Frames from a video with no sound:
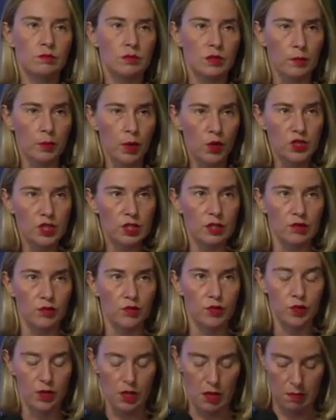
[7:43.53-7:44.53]
the positive
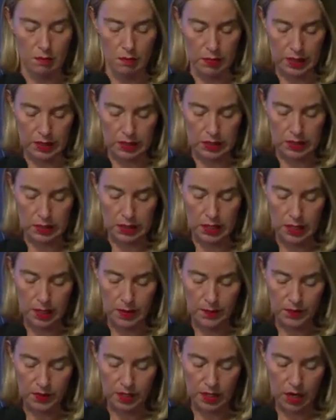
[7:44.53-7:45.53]
impact
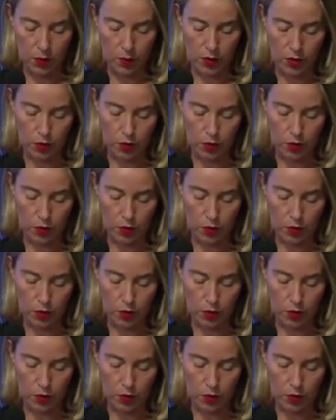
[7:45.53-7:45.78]
that our